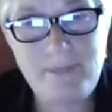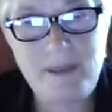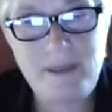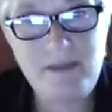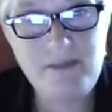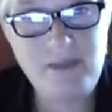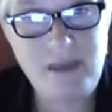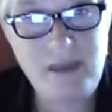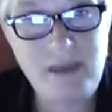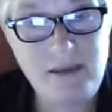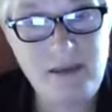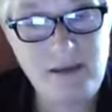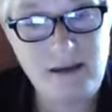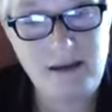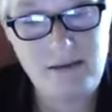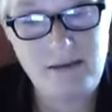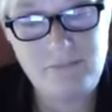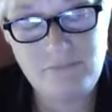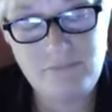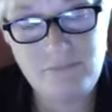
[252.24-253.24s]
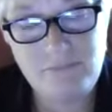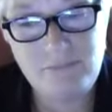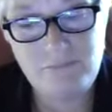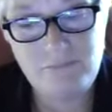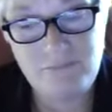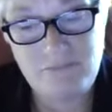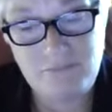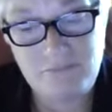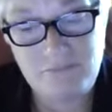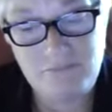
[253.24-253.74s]
they um,
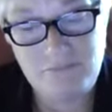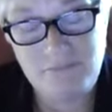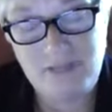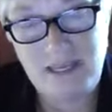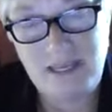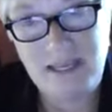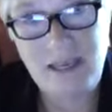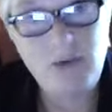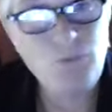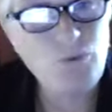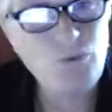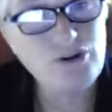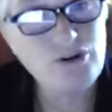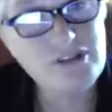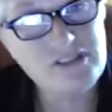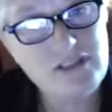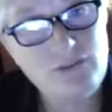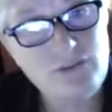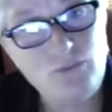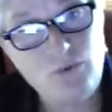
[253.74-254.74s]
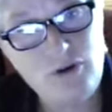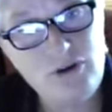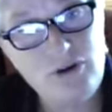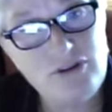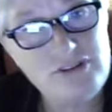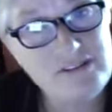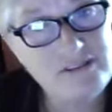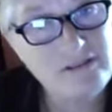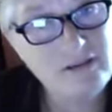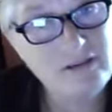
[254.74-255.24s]
they get worse and
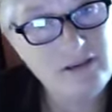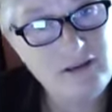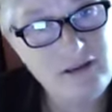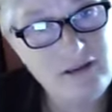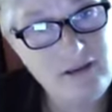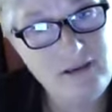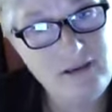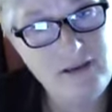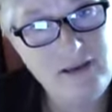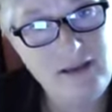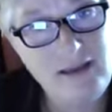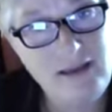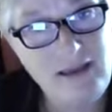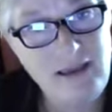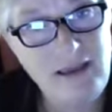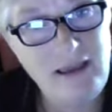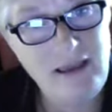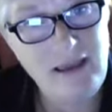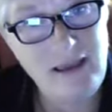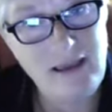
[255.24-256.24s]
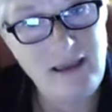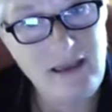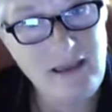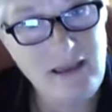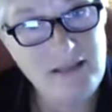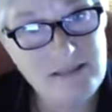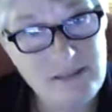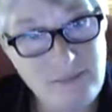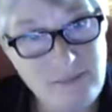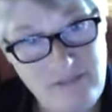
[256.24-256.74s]
worse,
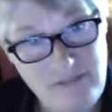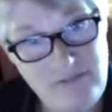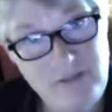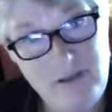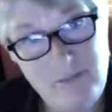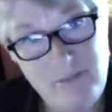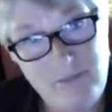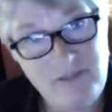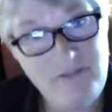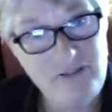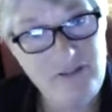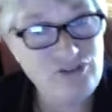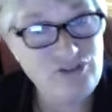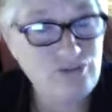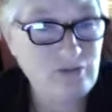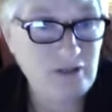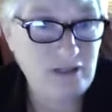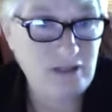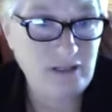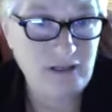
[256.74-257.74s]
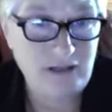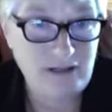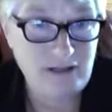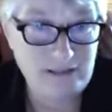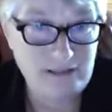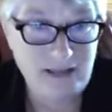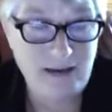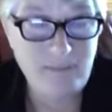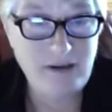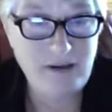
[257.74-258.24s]
and some of them eventually uh,
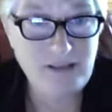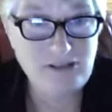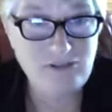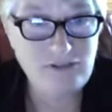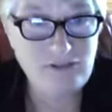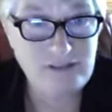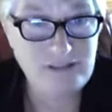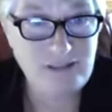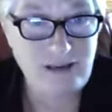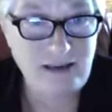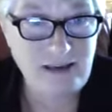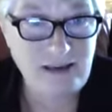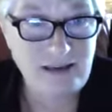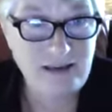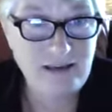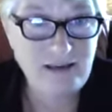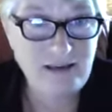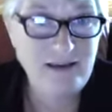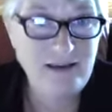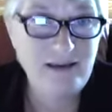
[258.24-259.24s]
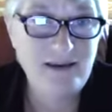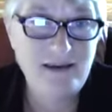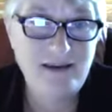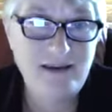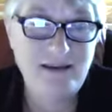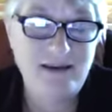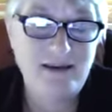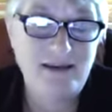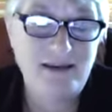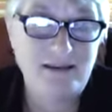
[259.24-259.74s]
die by suicide.
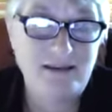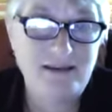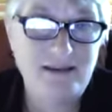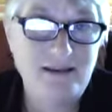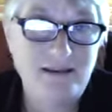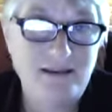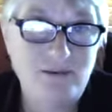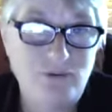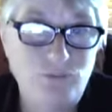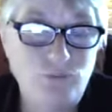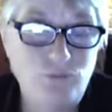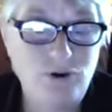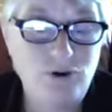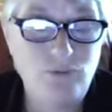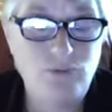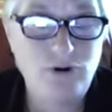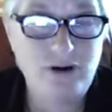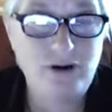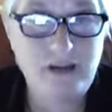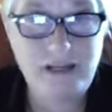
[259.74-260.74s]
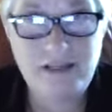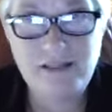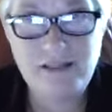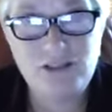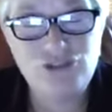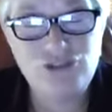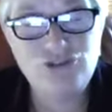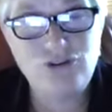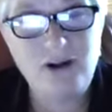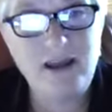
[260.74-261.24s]
Right. And we're working
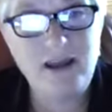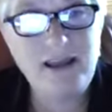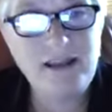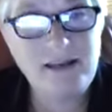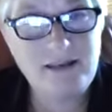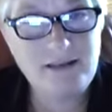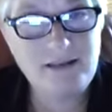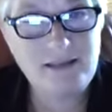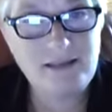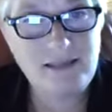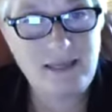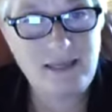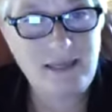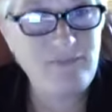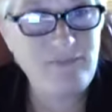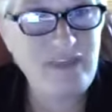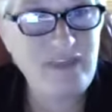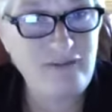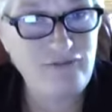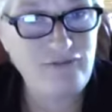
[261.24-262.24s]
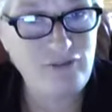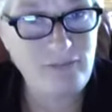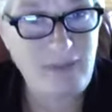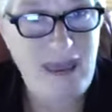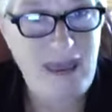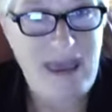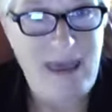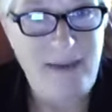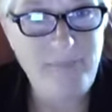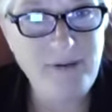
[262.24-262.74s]
to try and keep that from
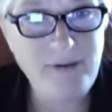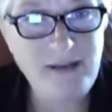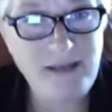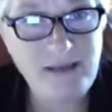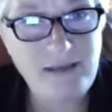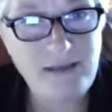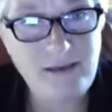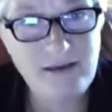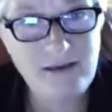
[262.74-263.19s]
happening